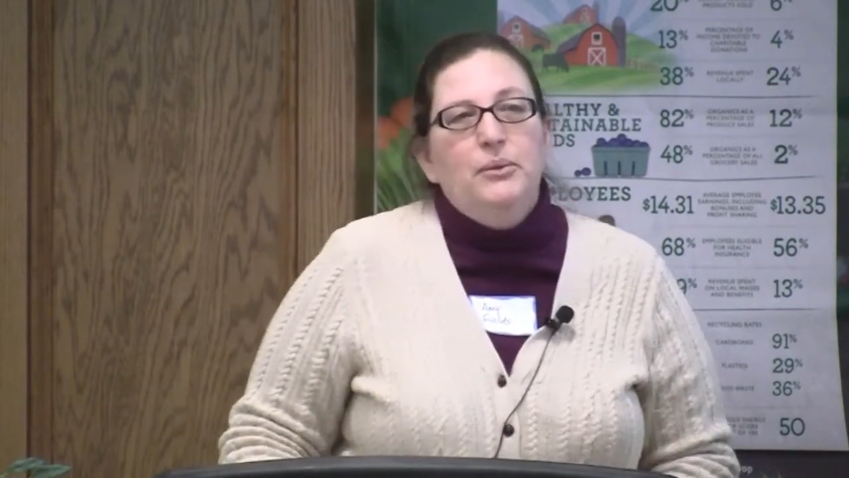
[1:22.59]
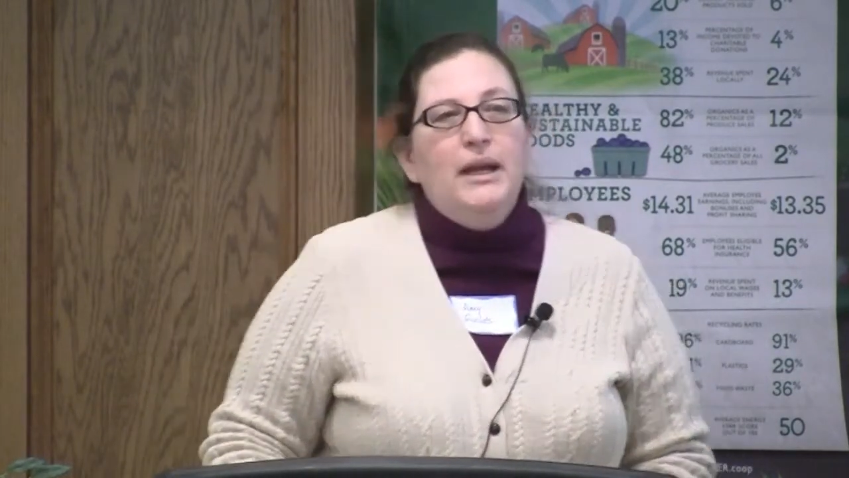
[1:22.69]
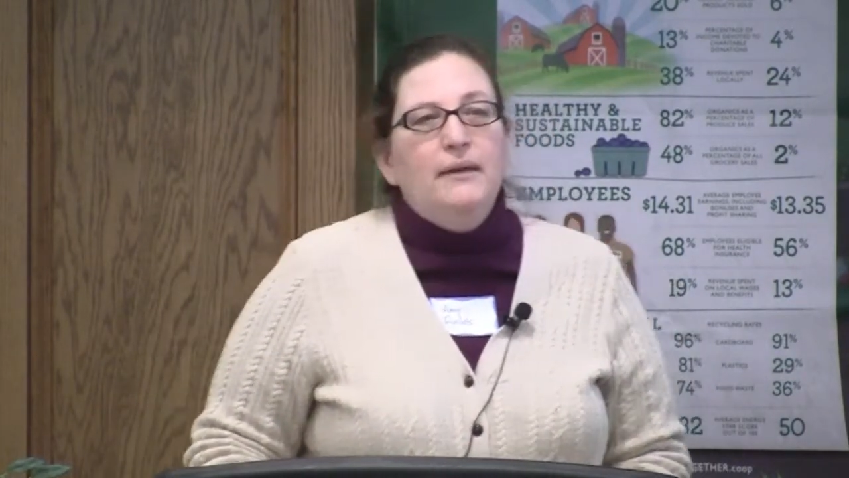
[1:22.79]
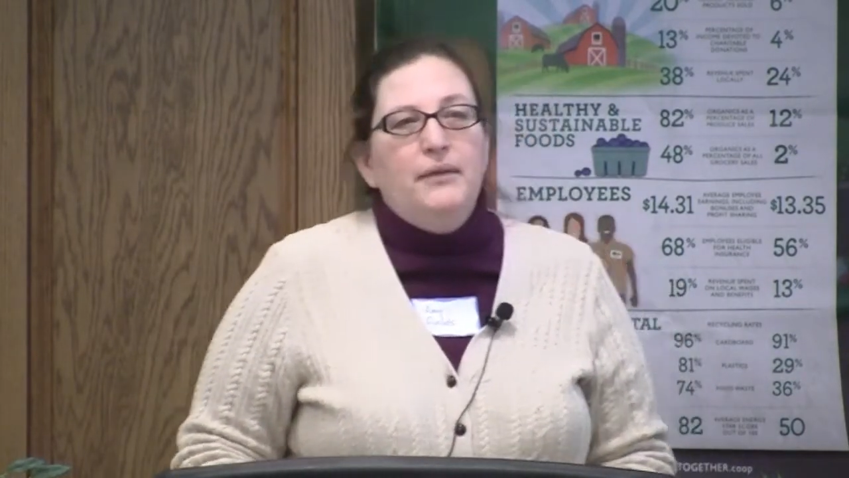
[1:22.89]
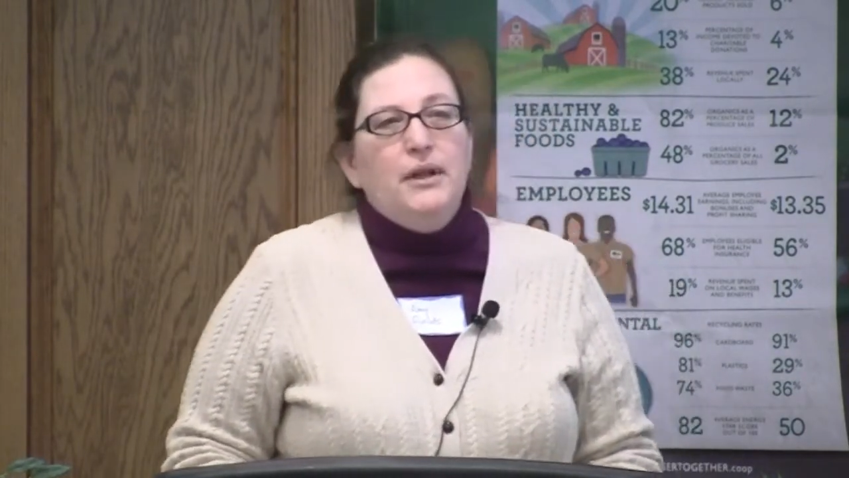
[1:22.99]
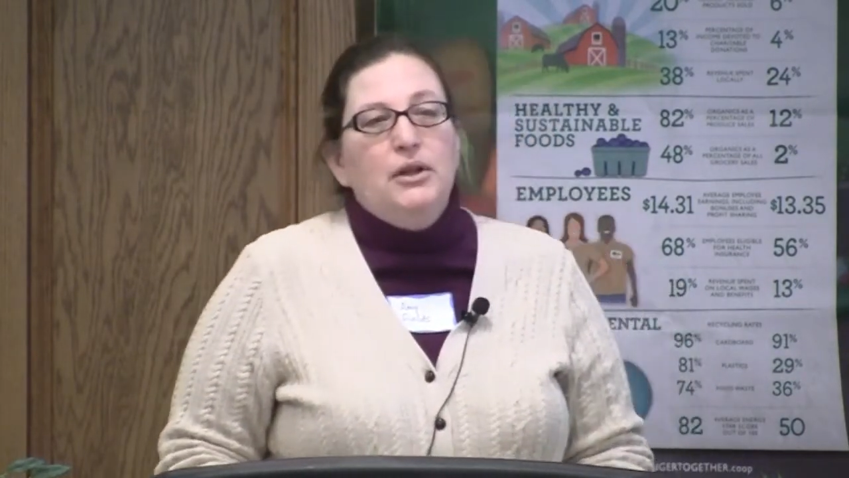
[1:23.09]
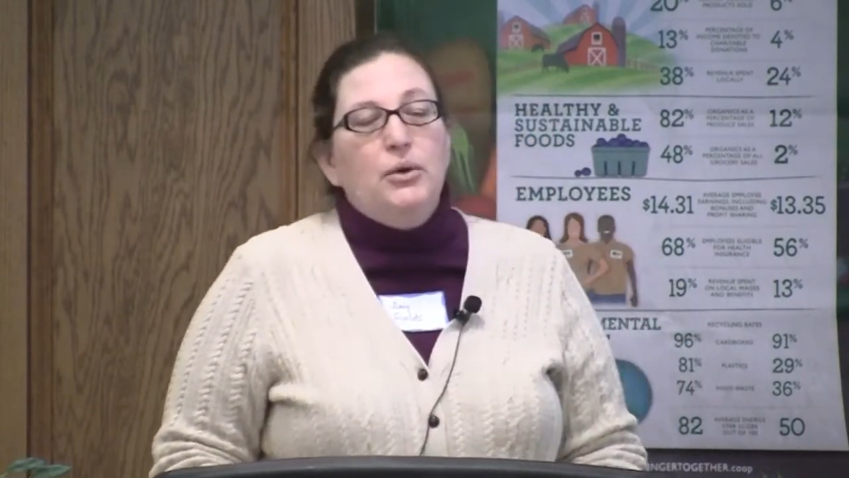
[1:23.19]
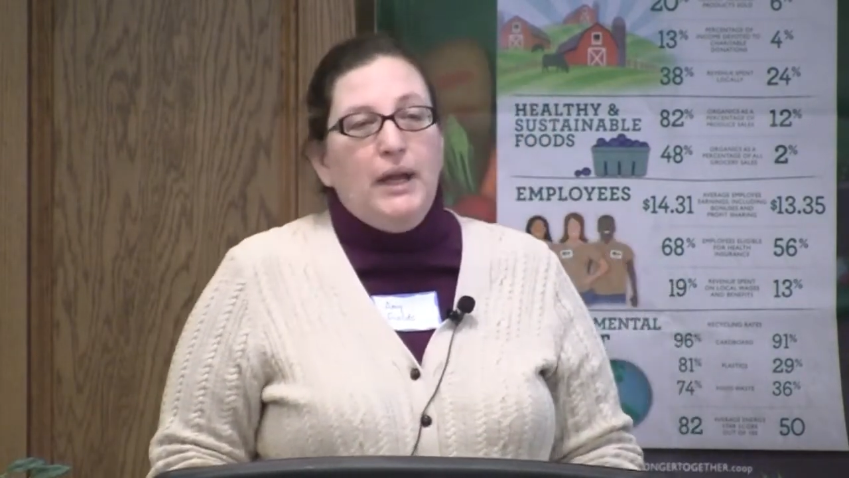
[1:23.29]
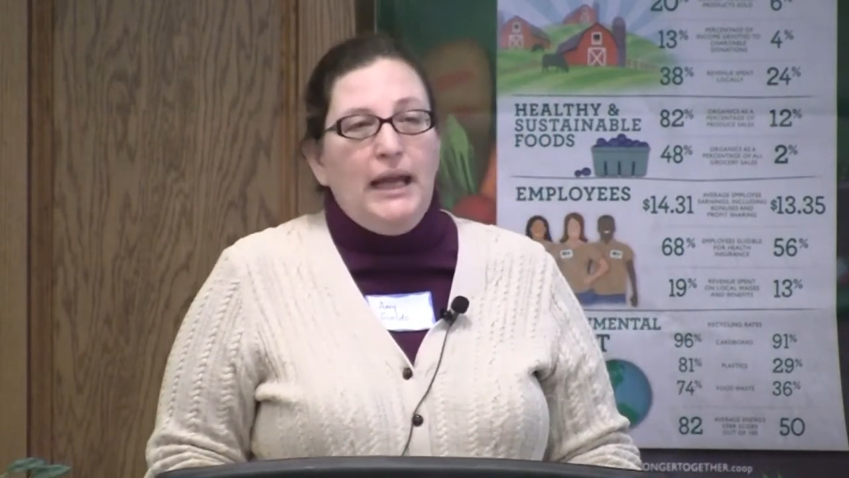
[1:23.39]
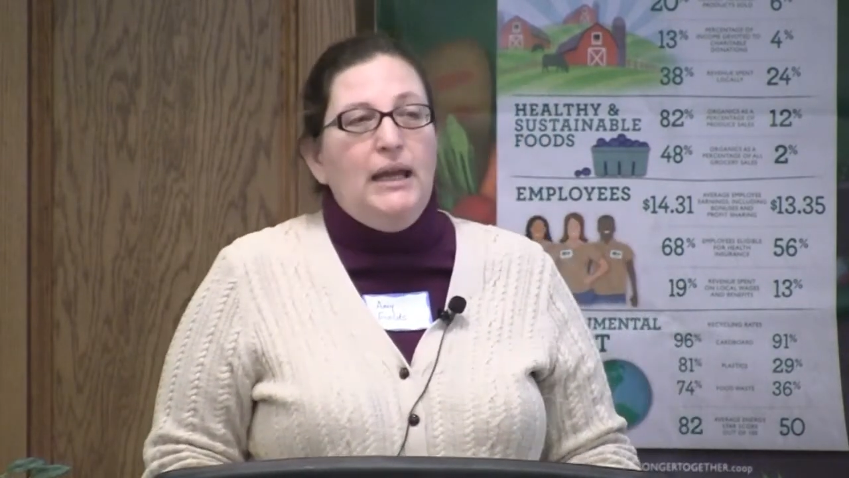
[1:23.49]
We have the
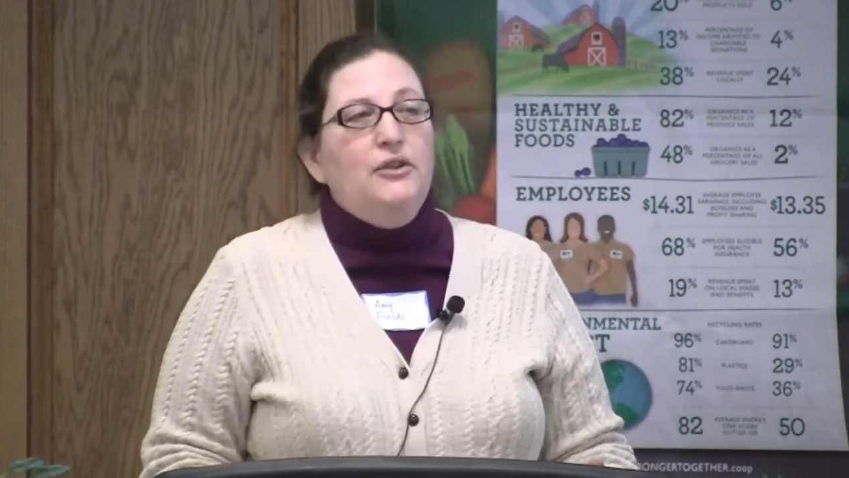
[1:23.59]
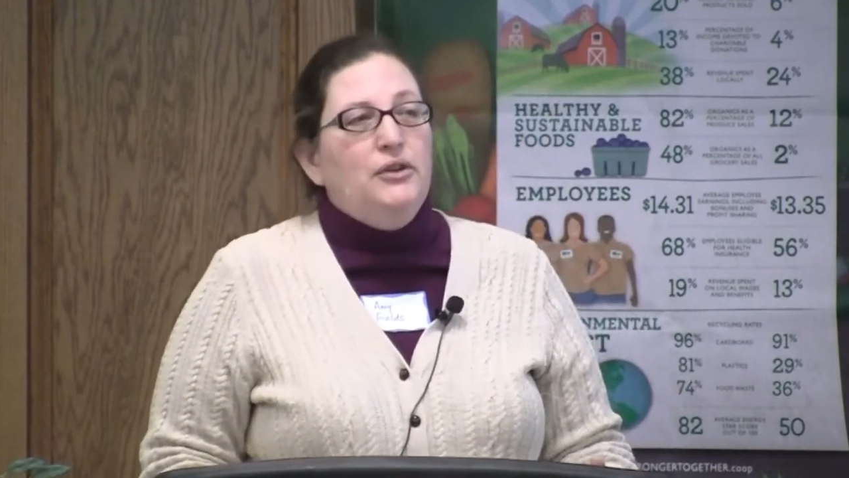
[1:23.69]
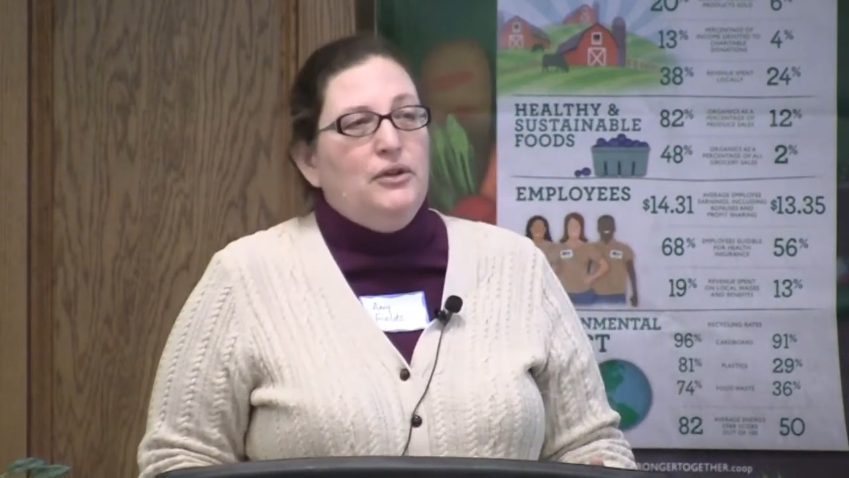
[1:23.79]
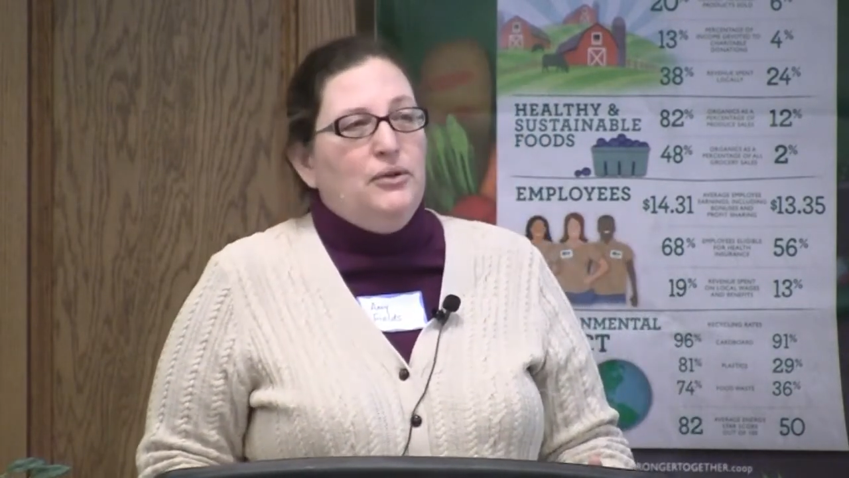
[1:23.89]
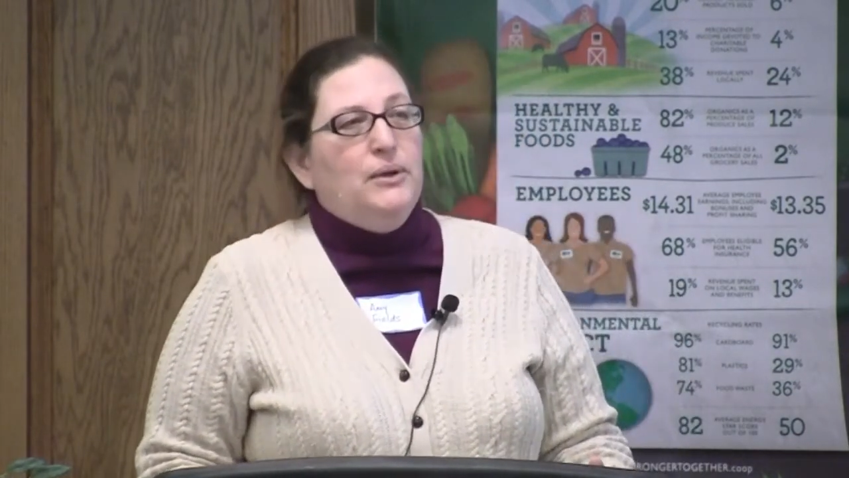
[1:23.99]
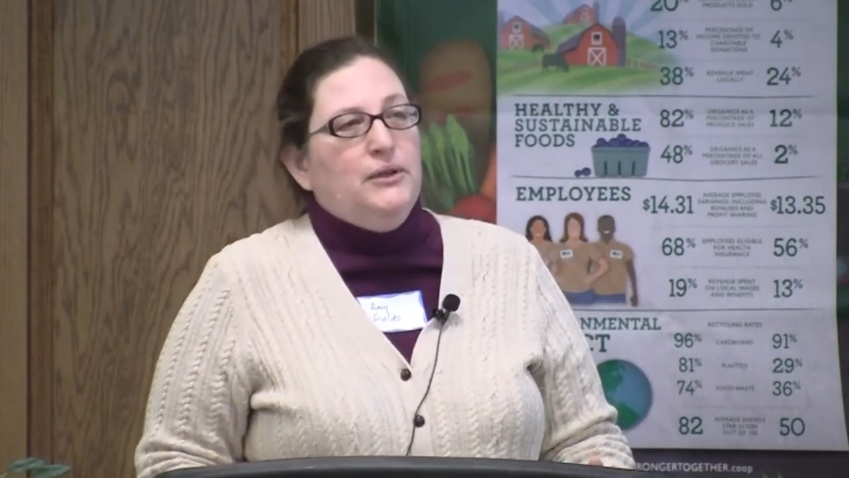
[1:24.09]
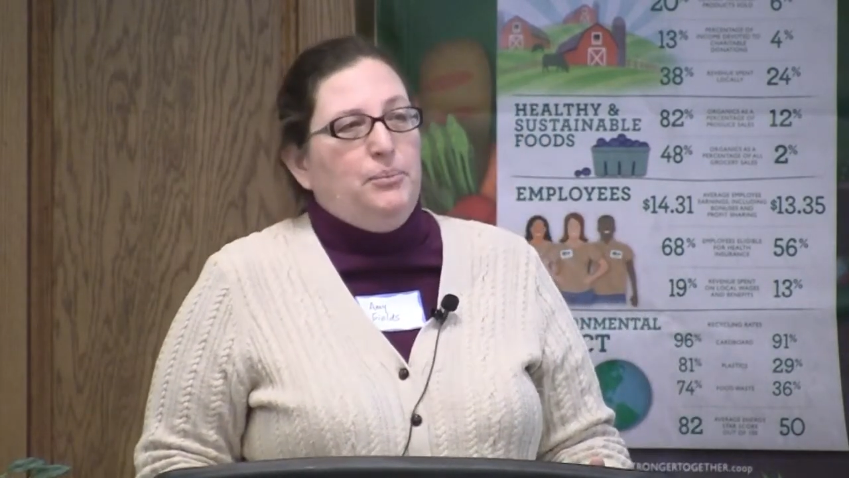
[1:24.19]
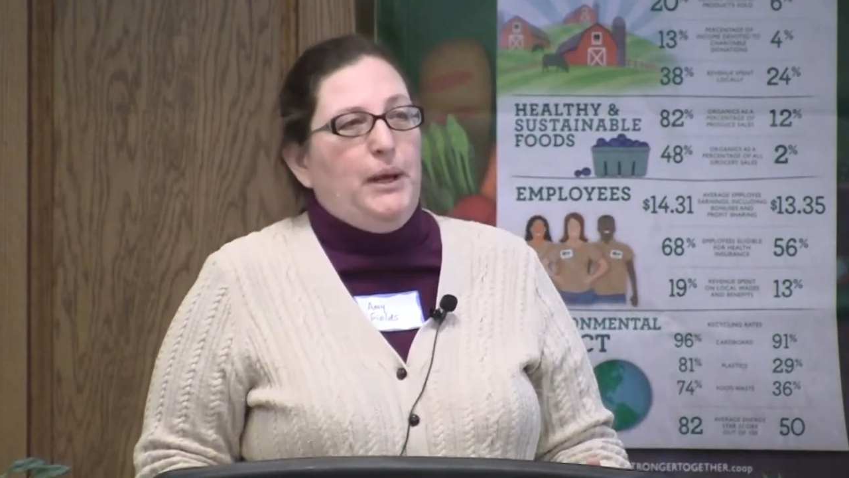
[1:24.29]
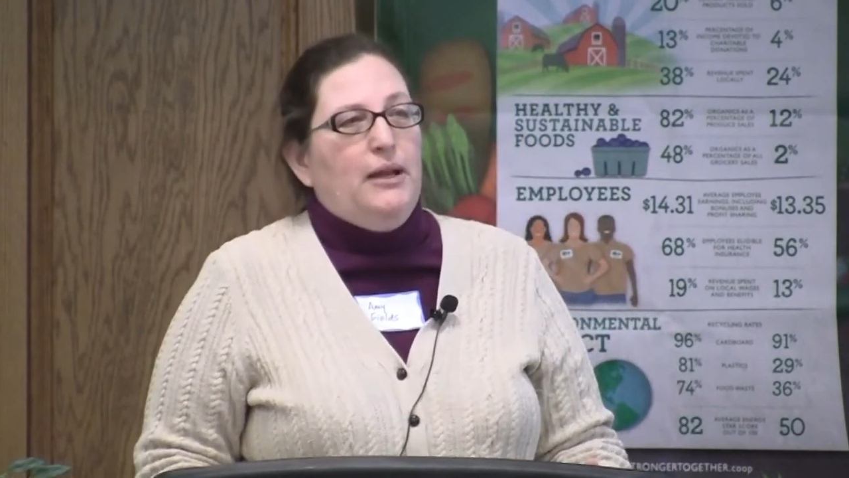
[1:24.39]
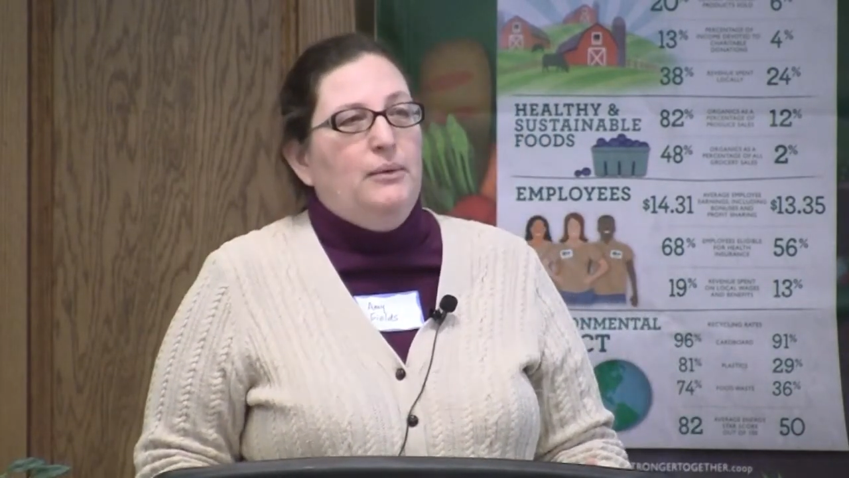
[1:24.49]
location to expand.